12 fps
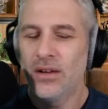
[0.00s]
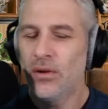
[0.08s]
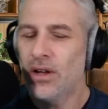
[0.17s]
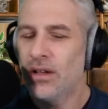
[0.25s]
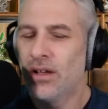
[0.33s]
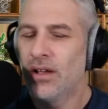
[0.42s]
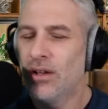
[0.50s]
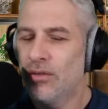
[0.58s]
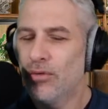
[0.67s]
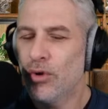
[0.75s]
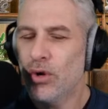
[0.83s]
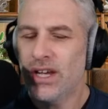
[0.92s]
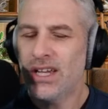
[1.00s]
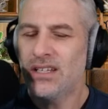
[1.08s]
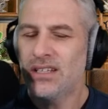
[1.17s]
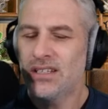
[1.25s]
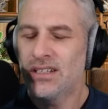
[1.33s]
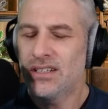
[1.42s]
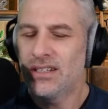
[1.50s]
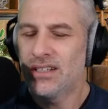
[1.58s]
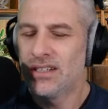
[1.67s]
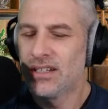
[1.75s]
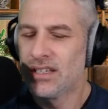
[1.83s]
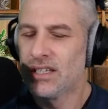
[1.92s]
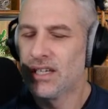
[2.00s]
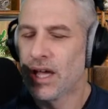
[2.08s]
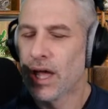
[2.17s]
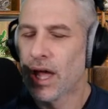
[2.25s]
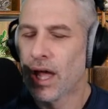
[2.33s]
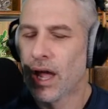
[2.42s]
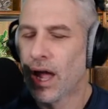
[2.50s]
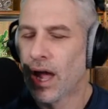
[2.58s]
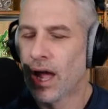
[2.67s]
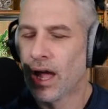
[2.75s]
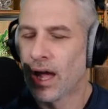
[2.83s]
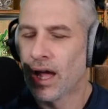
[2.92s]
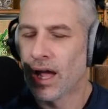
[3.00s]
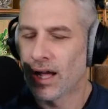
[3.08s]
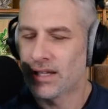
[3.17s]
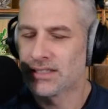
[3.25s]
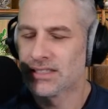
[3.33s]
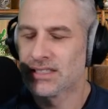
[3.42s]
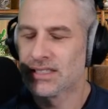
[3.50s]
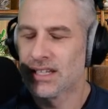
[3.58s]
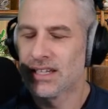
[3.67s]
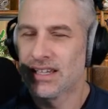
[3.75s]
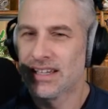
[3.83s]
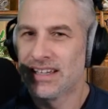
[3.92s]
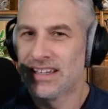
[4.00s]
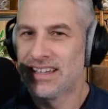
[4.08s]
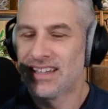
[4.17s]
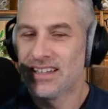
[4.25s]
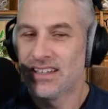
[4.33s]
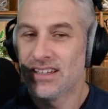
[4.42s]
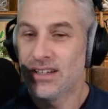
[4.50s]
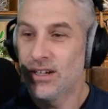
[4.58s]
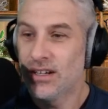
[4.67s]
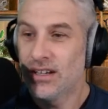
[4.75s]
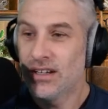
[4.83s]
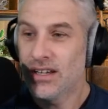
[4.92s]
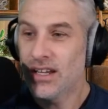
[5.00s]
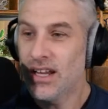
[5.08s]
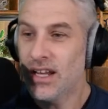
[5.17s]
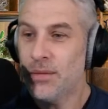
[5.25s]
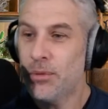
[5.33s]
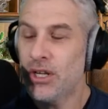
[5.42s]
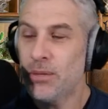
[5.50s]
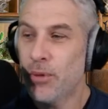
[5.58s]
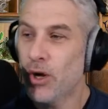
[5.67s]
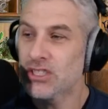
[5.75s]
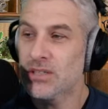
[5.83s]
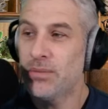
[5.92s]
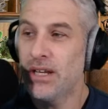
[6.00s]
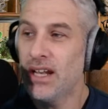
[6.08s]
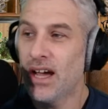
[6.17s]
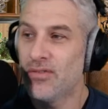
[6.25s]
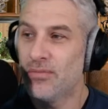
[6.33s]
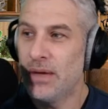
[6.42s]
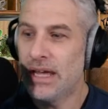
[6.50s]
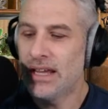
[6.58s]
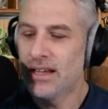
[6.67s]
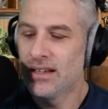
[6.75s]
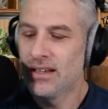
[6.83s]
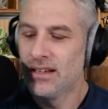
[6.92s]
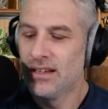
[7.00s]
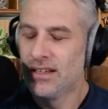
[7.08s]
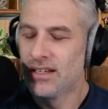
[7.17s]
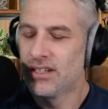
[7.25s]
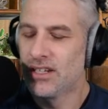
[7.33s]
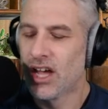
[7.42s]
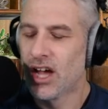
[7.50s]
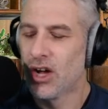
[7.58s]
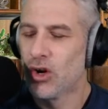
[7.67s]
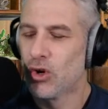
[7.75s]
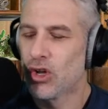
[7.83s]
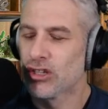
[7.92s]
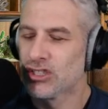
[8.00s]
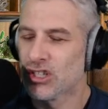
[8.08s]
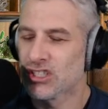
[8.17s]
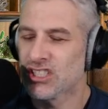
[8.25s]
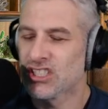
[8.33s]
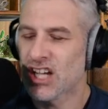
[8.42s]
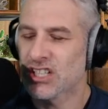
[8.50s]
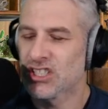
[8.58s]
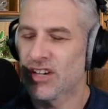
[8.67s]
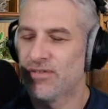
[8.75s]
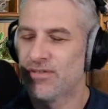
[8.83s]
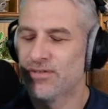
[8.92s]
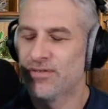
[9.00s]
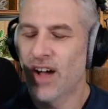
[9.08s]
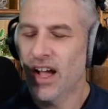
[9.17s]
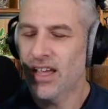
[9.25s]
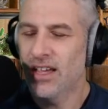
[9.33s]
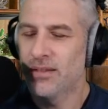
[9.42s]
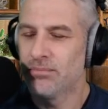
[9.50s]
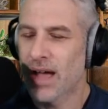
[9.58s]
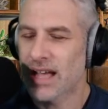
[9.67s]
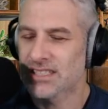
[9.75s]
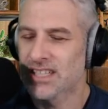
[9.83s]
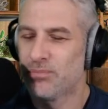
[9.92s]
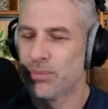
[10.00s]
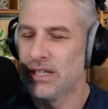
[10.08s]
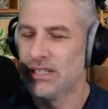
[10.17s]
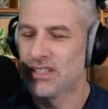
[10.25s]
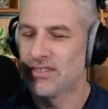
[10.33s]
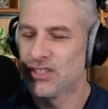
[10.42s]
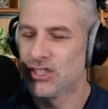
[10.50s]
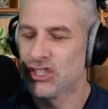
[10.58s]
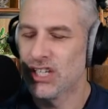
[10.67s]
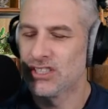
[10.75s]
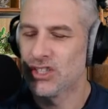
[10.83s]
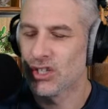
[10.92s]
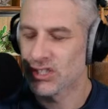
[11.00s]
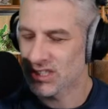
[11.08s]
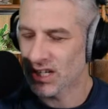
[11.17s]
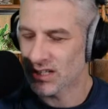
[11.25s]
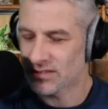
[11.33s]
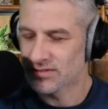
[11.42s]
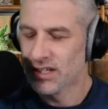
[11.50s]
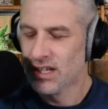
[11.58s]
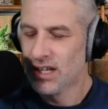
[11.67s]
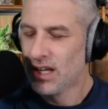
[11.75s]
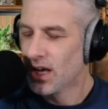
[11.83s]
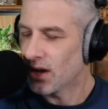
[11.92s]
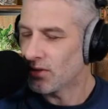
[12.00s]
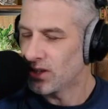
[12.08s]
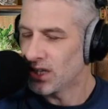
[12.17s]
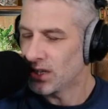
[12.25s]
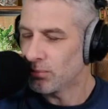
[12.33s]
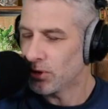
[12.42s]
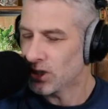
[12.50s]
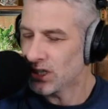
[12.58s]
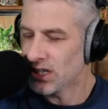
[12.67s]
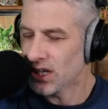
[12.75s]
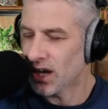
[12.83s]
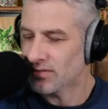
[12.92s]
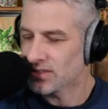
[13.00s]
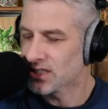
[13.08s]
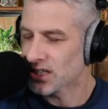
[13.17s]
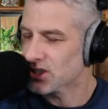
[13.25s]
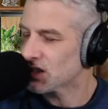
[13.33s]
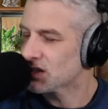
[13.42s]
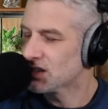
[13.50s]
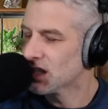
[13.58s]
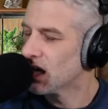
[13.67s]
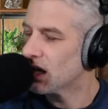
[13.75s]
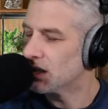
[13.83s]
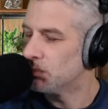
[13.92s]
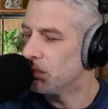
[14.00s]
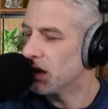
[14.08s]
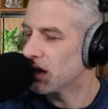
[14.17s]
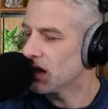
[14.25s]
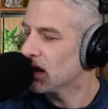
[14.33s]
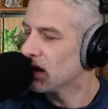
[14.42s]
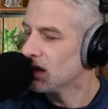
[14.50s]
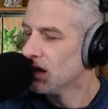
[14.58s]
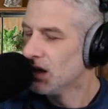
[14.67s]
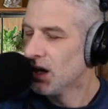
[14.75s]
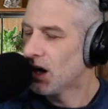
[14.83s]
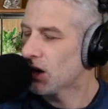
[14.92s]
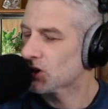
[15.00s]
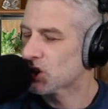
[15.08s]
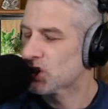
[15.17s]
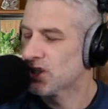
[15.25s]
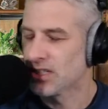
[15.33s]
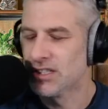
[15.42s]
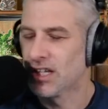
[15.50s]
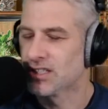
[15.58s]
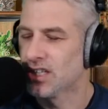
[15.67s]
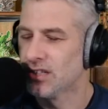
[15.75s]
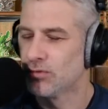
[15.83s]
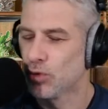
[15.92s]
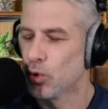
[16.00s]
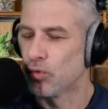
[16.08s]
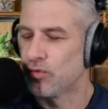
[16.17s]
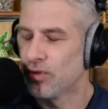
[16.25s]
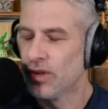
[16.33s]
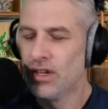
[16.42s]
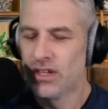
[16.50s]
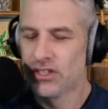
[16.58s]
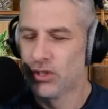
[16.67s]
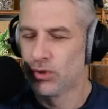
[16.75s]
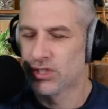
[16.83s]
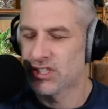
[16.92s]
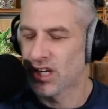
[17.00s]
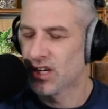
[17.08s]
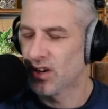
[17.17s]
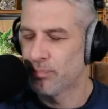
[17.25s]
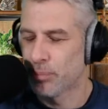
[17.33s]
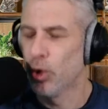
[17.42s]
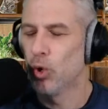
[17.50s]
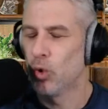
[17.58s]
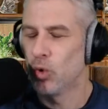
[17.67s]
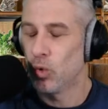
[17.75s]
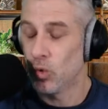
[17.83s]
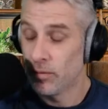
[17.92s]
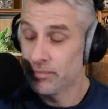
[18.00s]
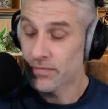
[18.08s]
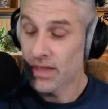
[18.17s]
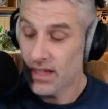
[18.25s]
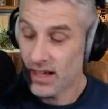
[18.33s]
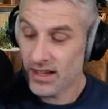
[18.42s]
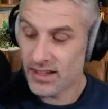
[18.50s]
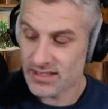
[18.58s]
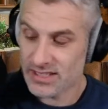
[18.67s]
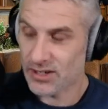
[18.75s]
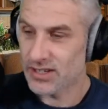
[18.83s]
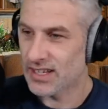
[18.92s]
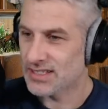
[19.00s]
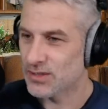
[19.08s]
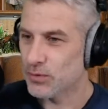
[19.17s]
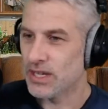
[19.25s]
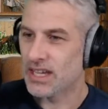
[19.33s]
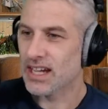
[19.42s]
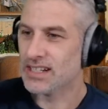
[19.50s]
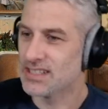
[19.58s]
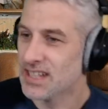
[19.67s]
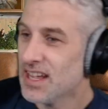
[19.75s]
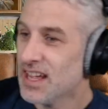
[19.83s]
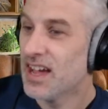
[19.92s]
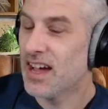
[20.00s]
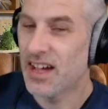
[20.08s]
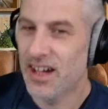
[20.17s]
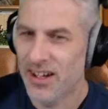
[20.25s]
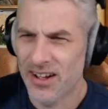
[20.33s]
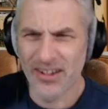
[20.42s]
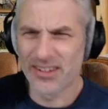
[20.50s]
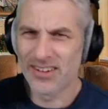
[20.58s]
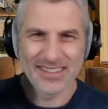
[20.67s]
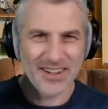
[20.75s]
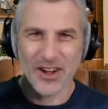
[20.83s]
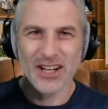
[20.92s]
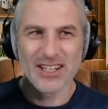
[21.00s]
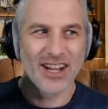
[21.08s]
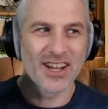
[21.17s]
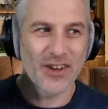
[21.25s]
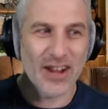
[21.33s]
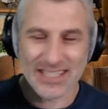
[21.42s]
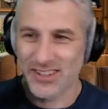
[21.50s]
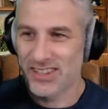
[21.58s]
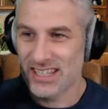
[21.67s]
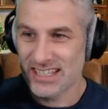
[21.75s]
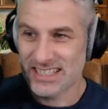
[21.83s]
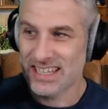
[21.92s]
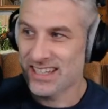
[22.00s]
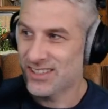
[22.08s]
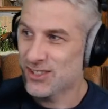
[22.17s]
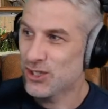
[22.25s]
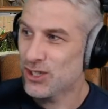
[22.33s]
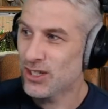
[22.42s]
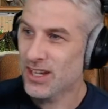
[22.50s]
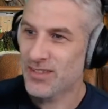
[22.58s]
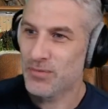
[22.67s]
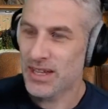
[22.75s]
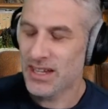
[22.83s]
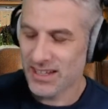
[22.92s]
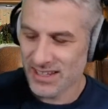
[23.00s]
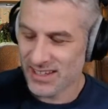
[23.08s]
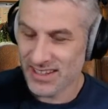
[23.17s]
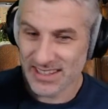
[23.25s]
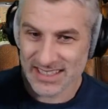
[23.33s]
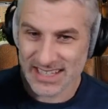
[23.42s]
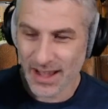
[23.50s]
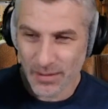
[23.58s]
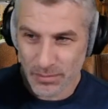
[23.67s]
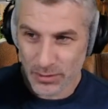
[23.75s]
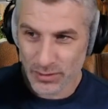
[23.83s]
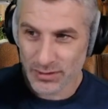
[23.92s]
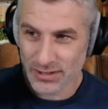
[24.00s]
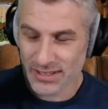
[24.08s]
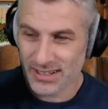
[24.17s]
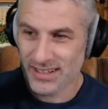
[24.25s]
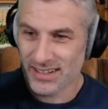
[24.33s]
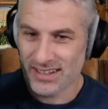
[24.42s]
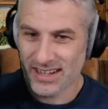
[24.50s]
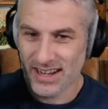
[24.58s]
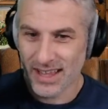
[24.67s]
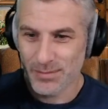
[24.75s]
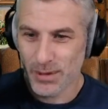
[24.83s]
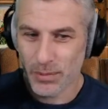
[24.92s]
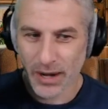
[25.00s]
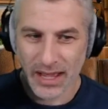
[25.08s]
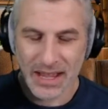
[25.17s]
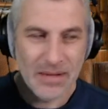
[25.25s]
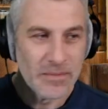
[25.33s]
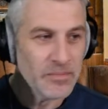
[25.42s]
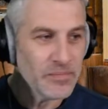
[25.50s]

Uh, void? Yes. Can anybody possibly love me? No, because you're such a f***ing massive piece of shit yourself. How can anybody love such a turd burger? Hot shit in a tin roof! You stink of poo! Uh, sorry, that's the weekend. Uh, I digress on these things. You shouldn't give me a, a soundboard uh, and let me play.